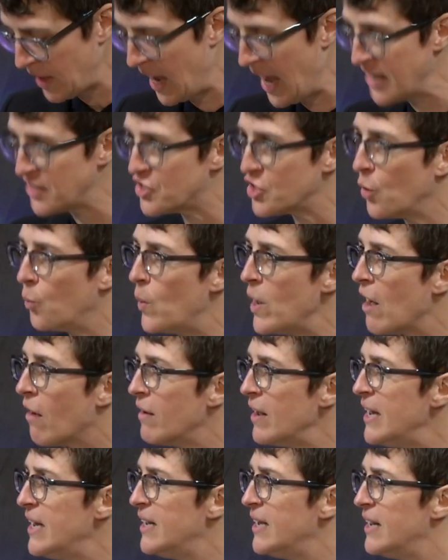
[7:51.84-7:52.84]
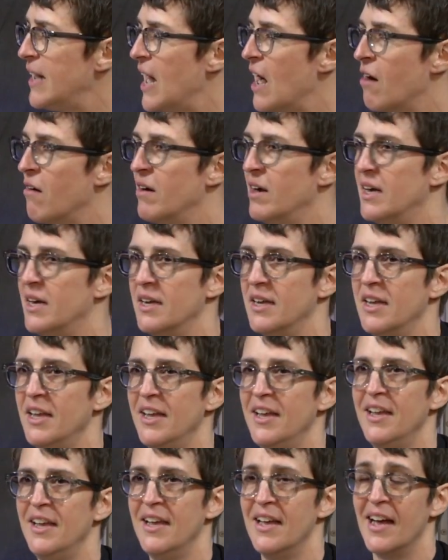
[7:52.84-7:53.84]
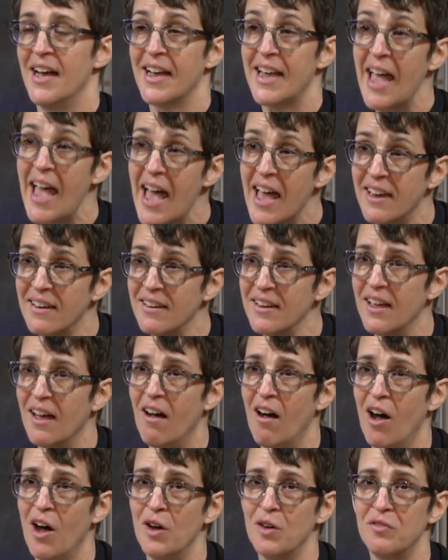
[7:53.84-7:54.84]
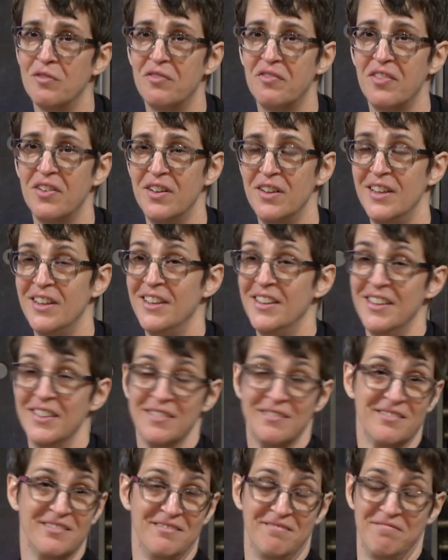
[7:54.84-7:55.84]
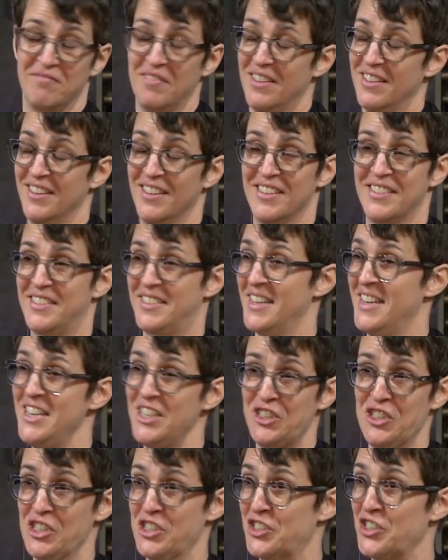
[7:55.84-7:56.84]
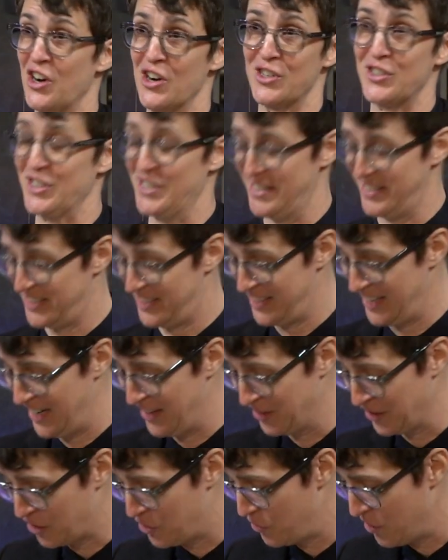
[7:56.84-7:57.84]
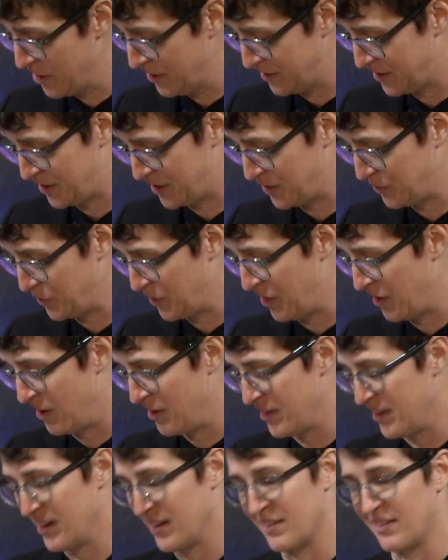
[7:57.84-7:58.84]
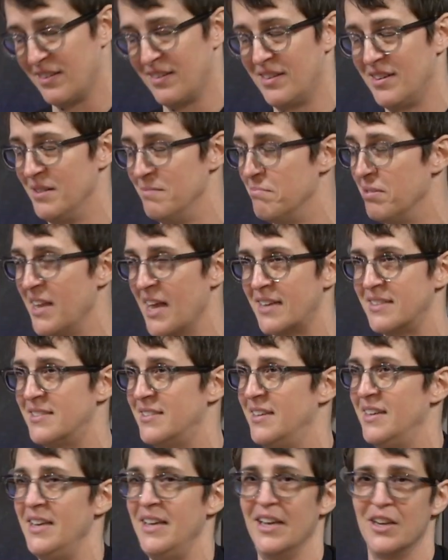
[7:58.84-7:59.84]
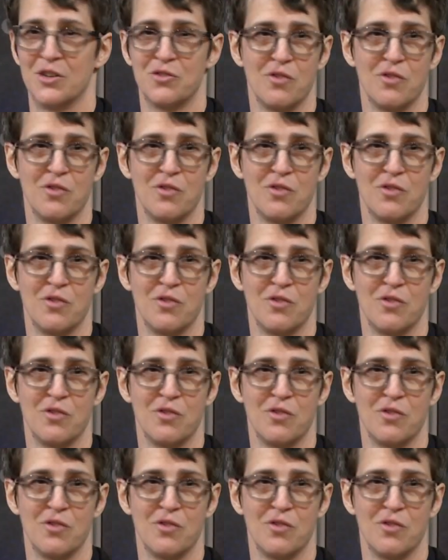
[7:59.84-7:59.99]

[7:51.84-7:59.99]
And so we are in an era, again, of sedition charges in the courts with all the complexity and